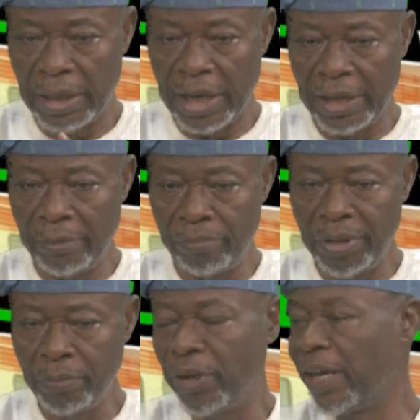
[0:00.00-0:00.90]
and a
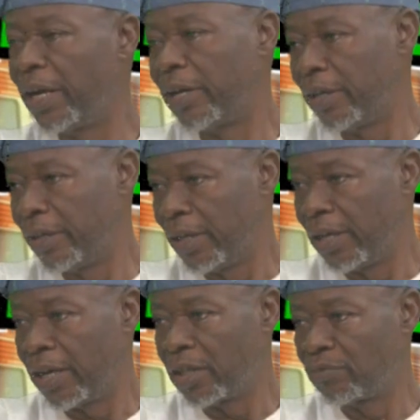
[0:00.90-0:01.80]
big player
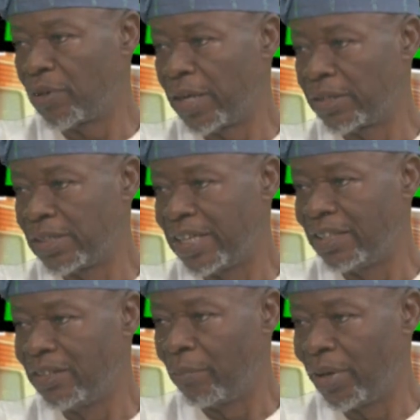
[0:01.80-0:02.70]
as far as
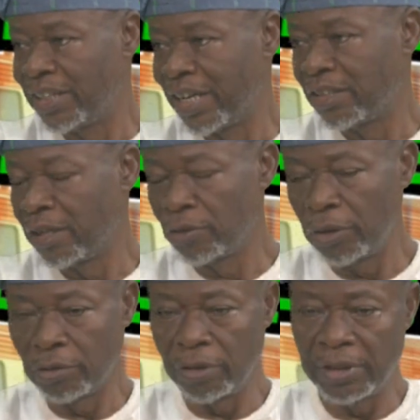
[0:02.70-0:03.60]
Nigerian maritime sector
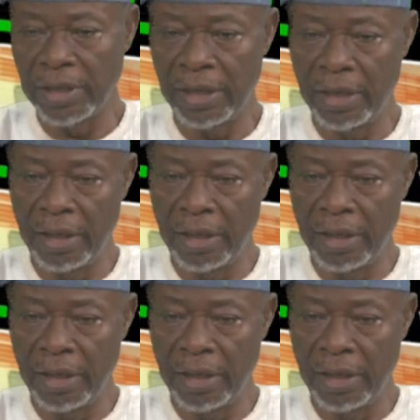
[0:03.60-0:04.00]
is concerned.